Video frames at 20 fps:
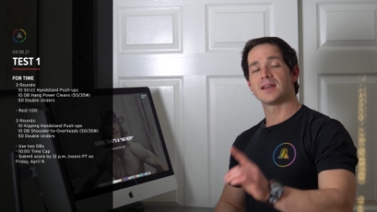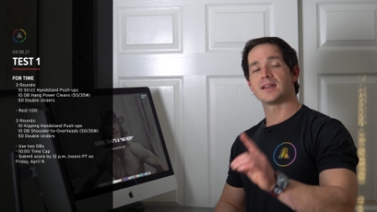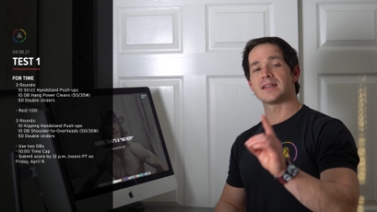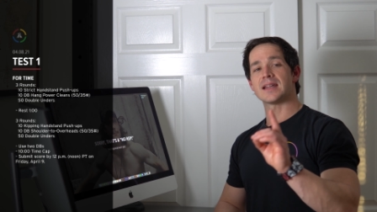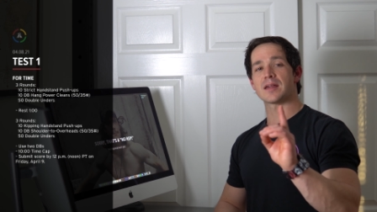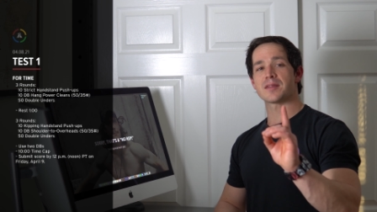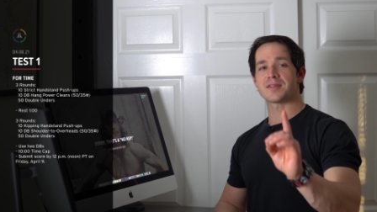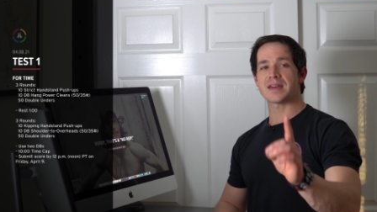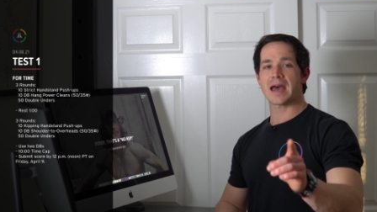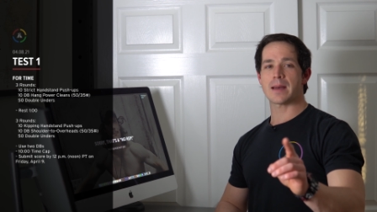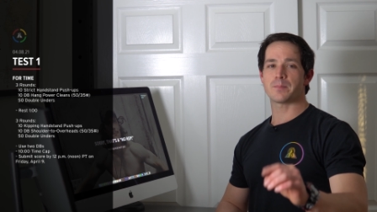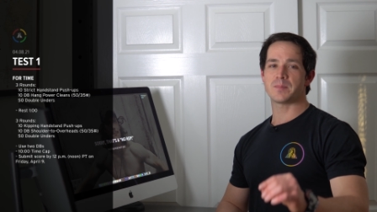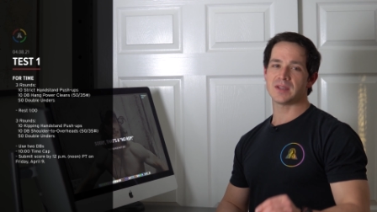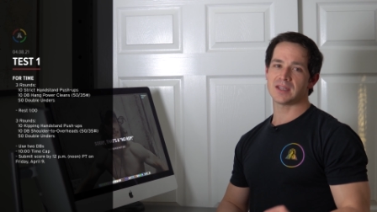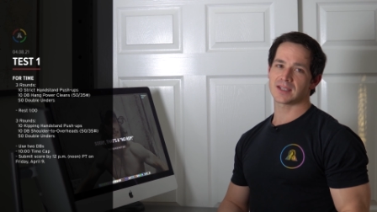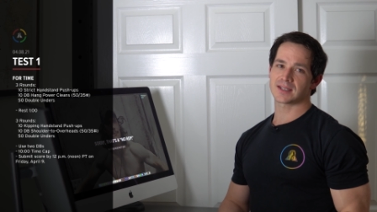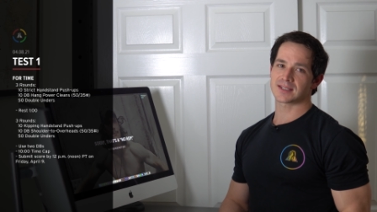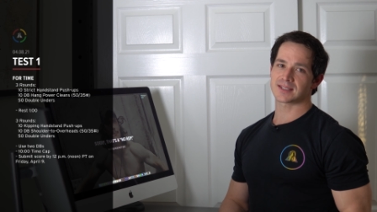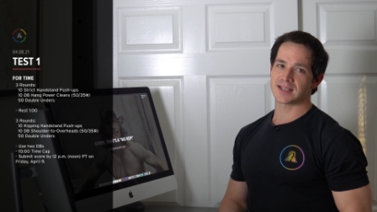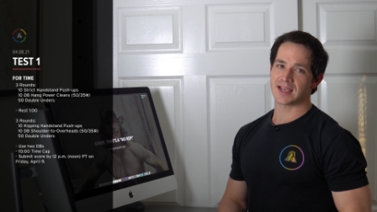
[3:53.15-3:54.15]
Now that
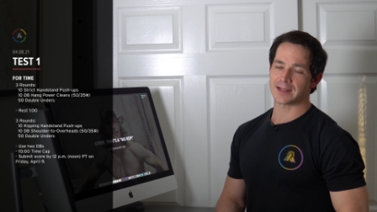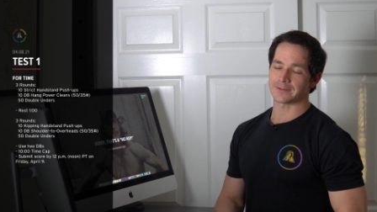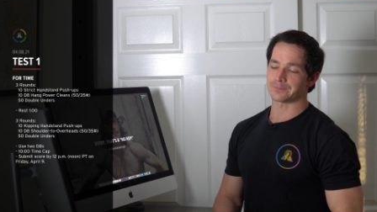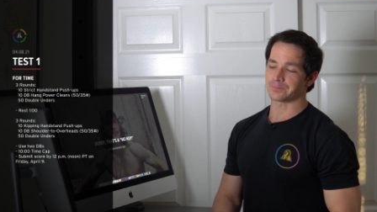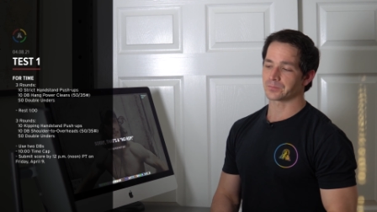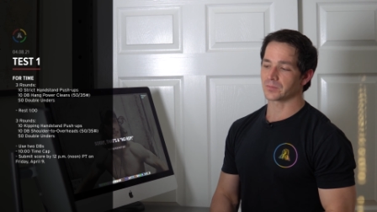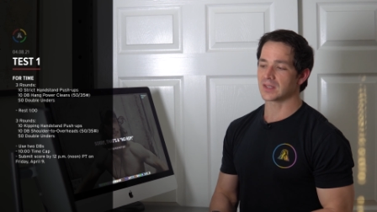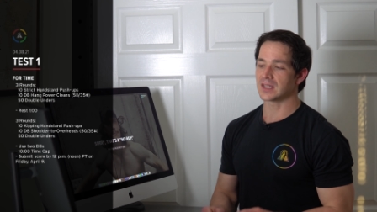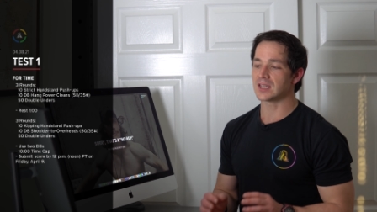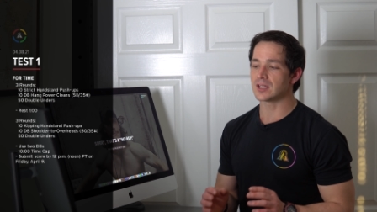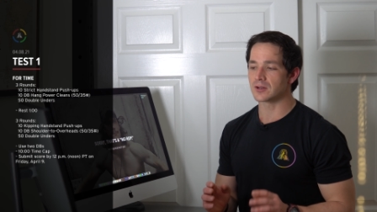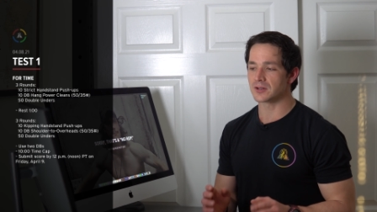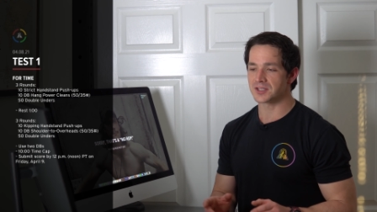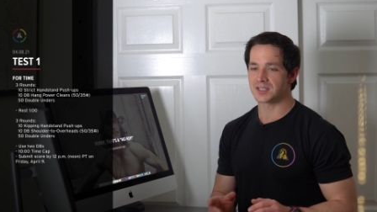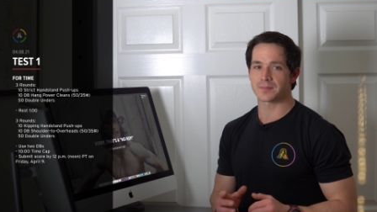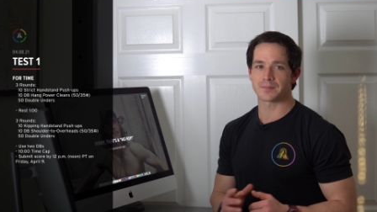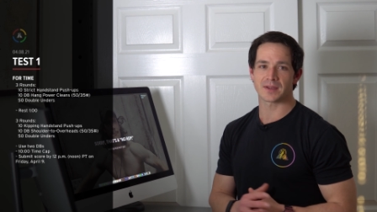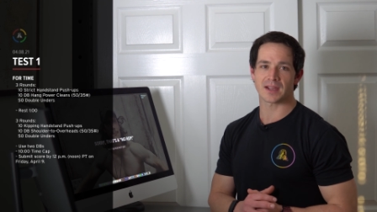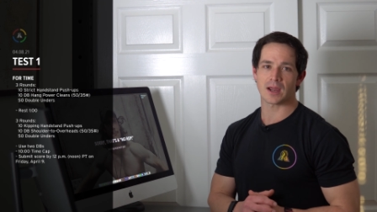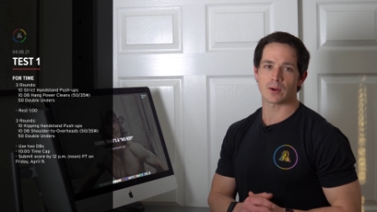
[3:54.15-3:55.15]
being said, here's
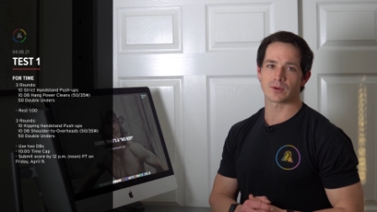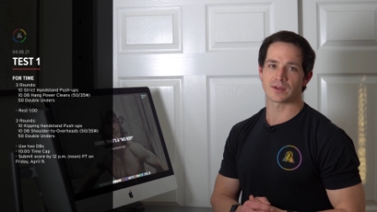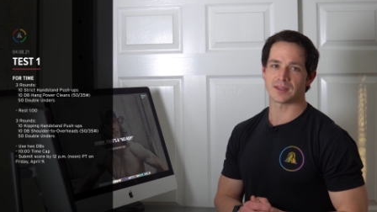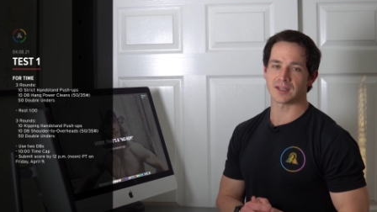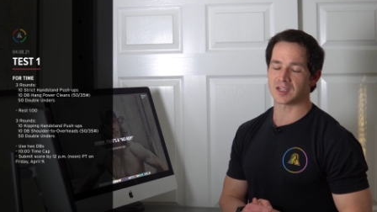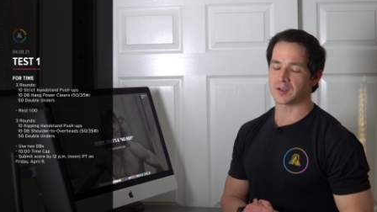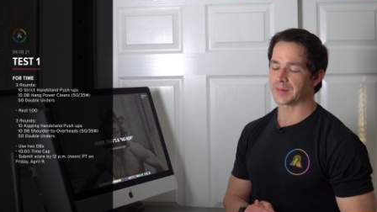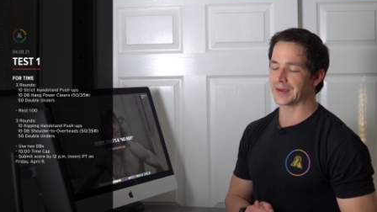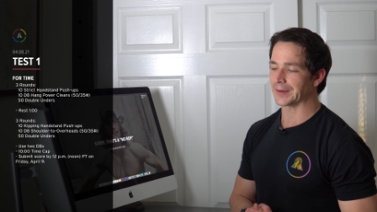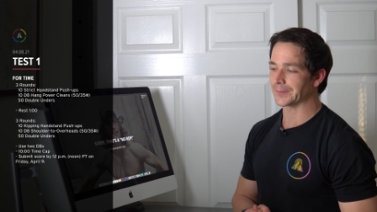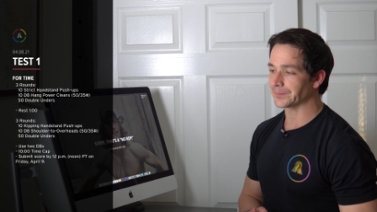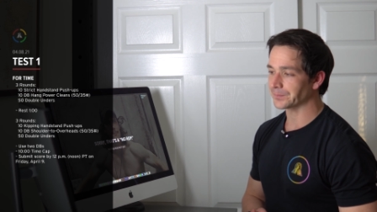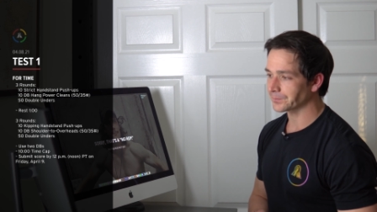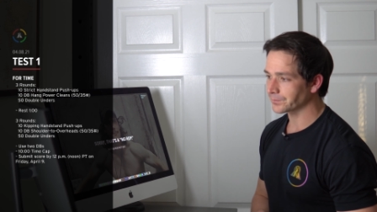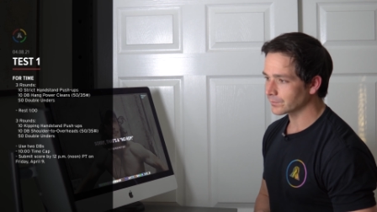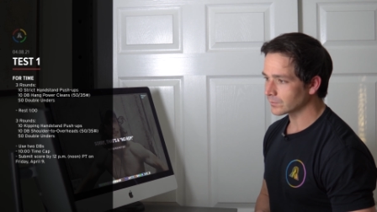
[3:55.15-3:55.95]
something I would think about.